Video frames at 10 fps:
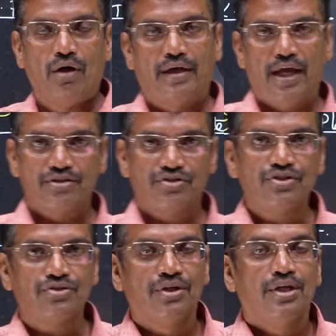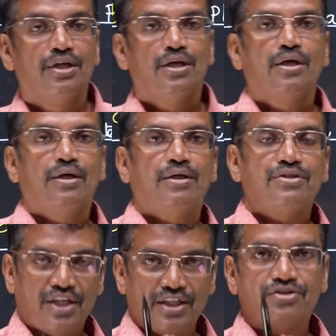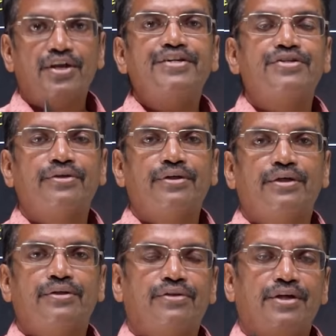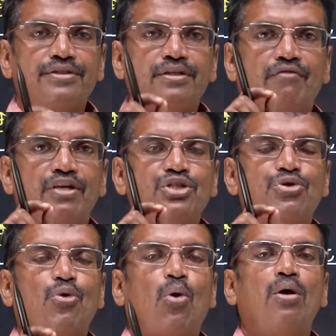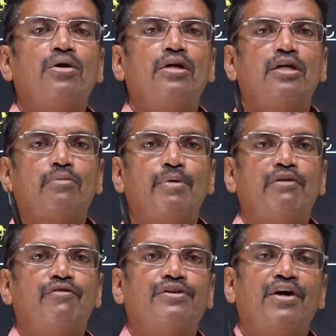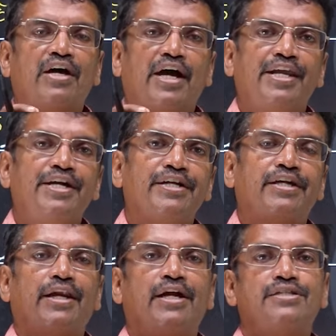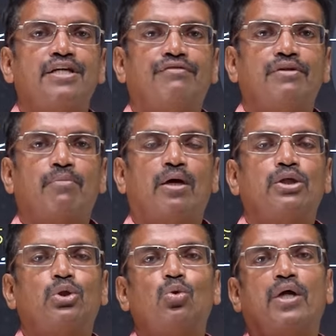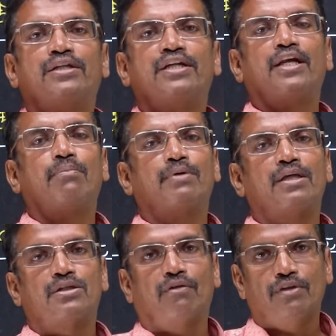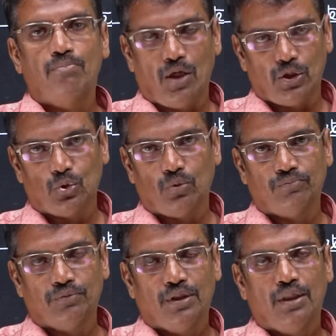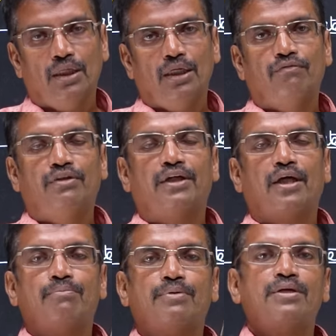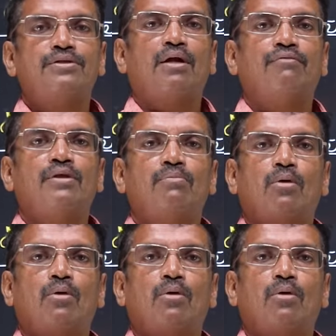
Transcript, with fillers: uh, gases says that there is a very strong link between the kinetic energy of the molecule and the temperature of the molecule. If the temperature of the